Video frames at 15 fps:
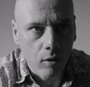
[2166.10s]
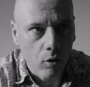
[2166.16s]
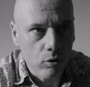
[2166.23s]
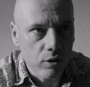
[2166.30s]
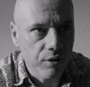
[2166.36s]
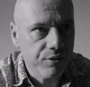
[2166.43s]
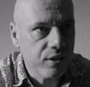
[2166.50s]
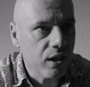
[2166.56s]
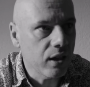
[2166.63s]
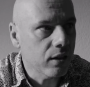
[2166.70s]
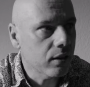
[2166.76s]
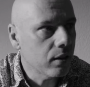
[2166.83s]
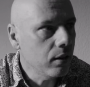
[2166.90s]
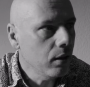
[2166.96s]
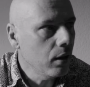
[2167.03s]
on the
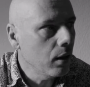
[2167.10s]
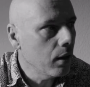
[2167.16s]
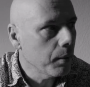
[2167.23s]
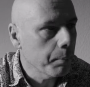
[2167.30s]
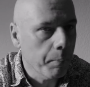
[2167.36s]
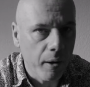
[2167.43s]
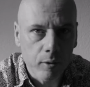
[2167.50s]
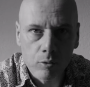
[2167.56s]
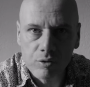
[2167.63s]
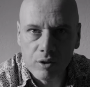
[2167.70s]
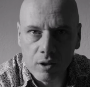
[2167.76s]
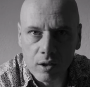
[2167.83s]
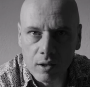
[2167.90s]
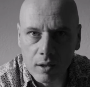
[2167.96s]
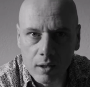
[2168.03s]
street by
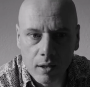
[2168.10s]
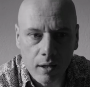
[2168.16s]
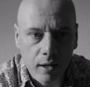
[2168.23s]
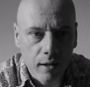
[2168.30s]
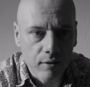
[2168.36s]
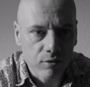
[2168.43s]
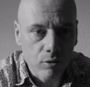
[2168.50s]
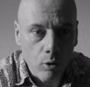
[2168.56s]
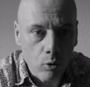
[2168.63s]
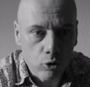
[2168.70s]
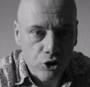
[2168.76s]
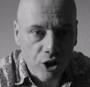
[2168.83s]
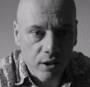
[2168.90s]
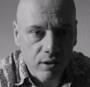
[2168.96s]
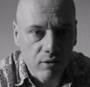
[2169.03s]
using a slow
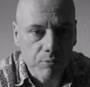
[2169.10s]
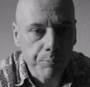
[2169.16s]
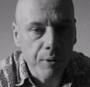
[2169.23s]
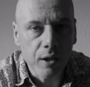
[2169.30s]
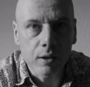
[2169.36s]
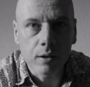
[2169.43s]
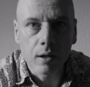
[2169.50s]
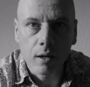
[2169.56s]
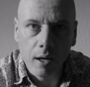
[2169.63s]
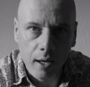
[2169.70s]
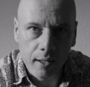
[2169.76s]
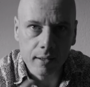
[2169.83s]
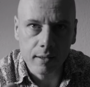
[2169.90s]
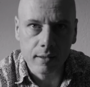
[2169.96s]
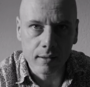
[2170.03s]
shutter speed
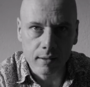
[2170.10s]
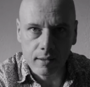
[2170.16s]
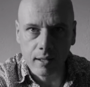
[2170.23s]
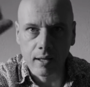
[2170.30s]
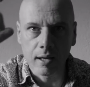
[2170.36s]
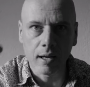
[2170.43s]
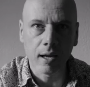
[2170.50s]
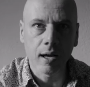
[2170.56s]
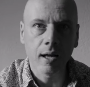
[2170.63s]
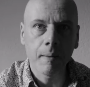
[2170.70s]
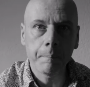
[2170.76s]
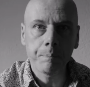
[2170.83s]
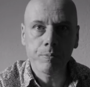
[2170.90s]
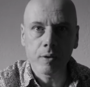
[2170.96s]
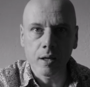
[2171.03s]
and the
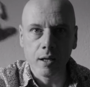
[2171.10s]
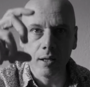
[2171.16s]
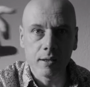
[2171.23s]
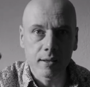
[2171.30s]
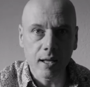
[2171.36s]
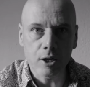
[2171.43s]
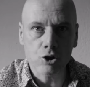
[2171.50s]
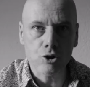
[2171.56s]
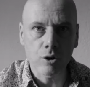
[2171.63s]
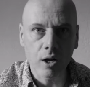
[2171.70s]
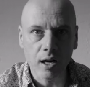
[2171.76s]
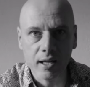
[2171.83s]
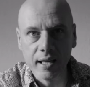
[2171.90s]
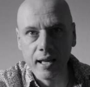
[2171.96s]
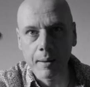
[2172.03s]

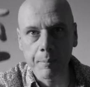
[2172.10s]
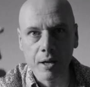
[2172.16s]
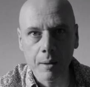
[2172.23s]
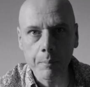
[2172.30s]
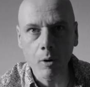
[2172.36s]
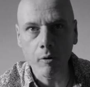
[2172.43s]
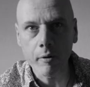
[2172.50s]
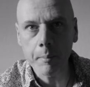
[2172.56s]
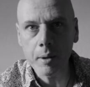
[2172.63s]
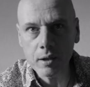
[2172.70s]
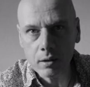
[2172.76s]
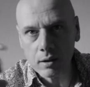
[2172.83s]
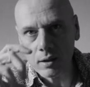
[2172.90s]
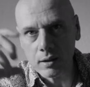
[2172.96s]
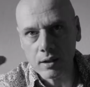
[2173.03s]
intentional camera
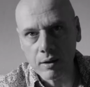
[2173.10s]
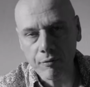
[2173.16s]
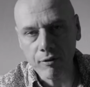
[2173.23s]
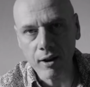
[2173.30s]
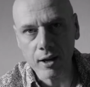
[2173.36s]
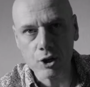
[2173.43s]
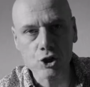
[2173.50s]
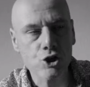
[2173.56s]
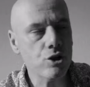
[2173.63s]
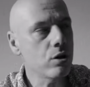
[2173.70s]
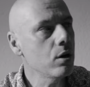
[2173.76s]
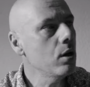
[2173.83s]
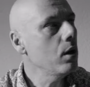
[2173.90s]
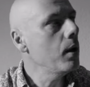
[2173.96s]
movement and the flash.